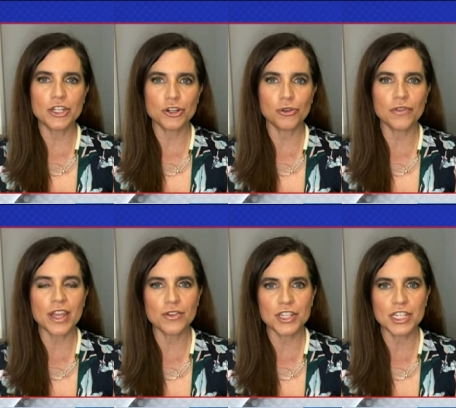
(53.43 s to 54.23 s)
and children
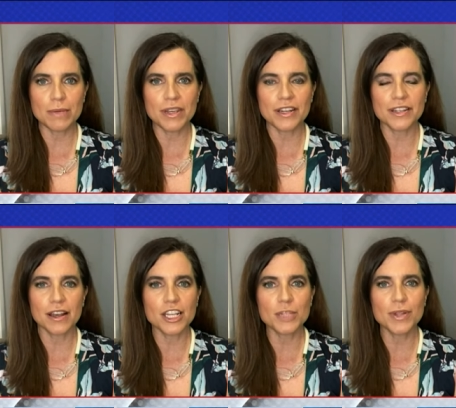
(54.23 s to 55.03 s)
that you see because
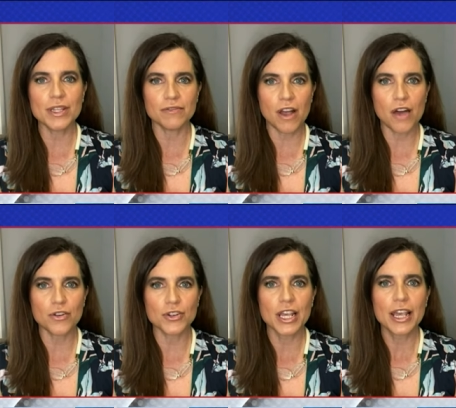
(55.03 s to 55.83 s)
the husbands and
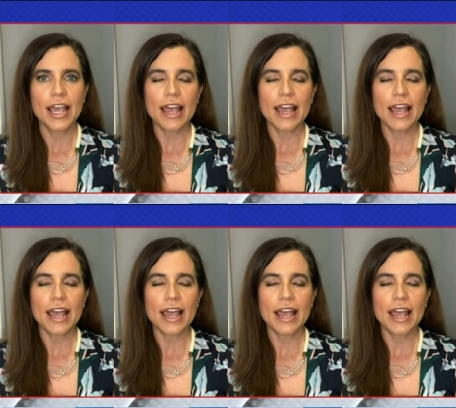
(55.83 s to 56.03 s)
fathers